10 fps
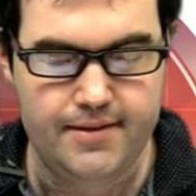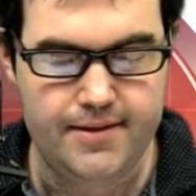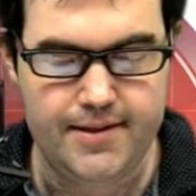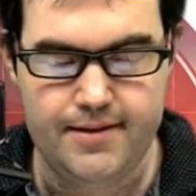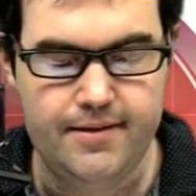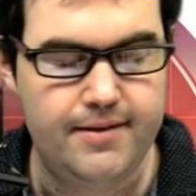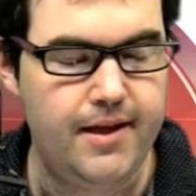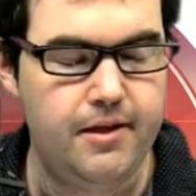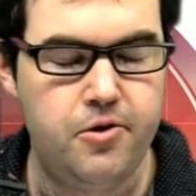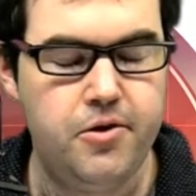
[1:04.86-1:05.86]
th
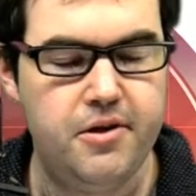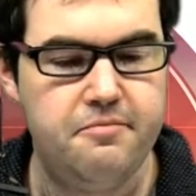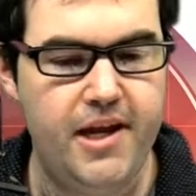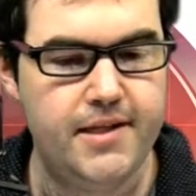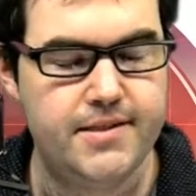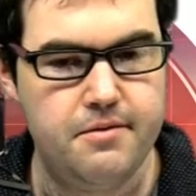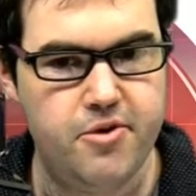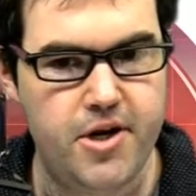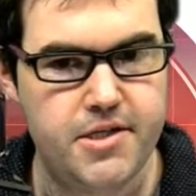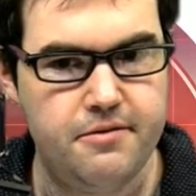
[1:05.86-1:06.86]
there could have been some
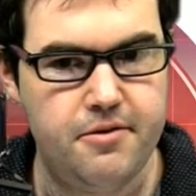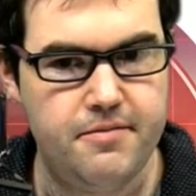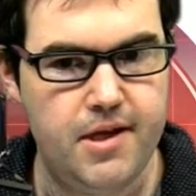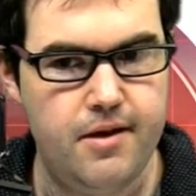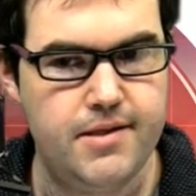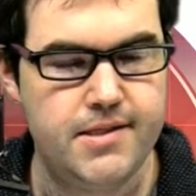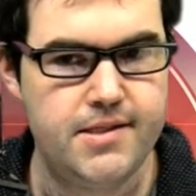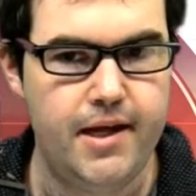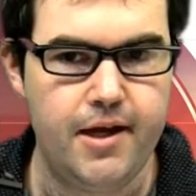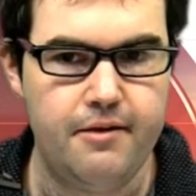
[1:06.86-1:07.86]
pressure from the, the
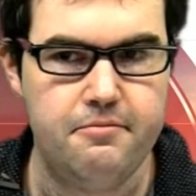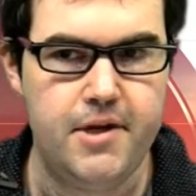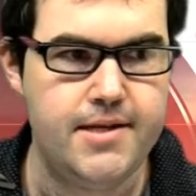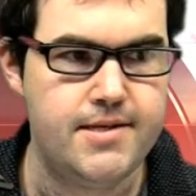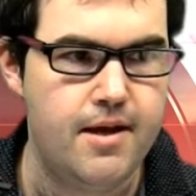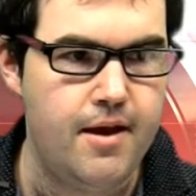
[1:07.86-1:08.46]
state government